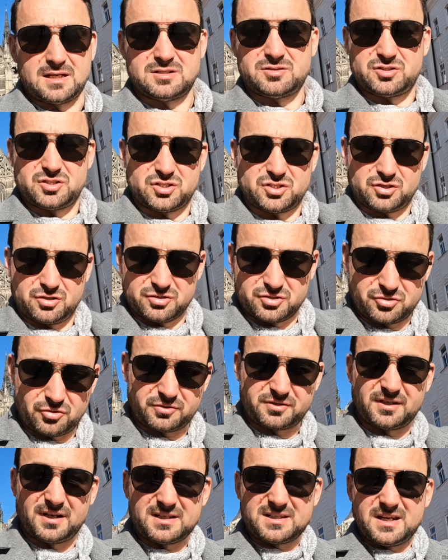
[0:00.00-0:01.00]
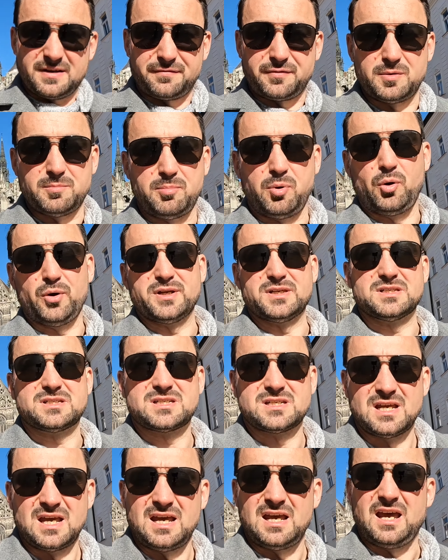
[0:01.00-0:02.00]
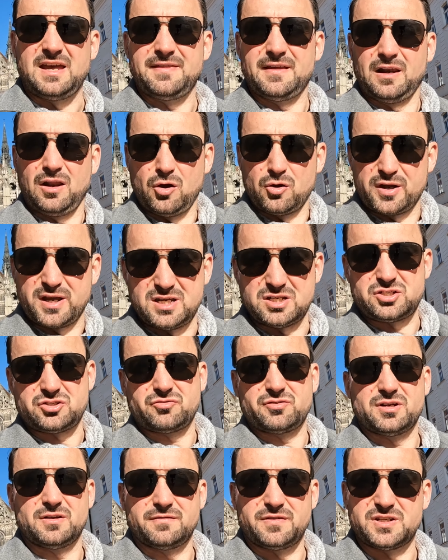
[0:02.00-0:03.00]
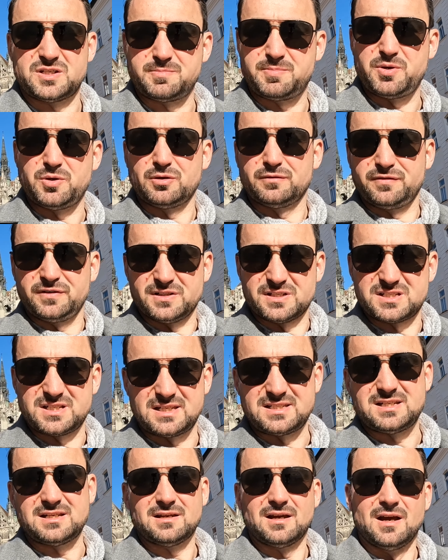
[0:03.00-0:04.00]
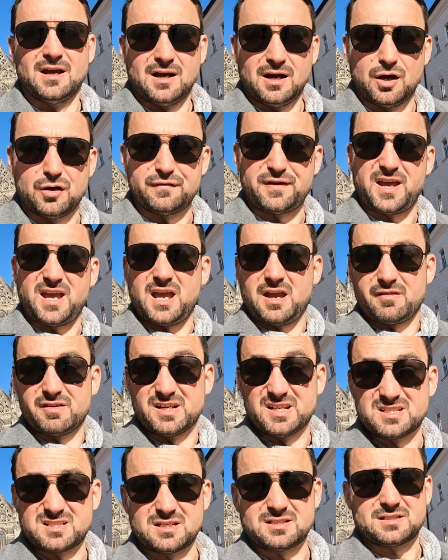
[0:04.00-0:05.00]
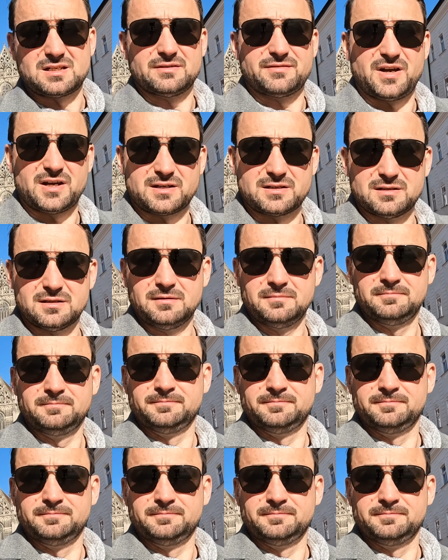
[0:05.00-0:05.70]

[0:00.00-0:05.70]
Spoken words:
just constructed at different points in the long history of this beautiful city over here in eastern Slovakia.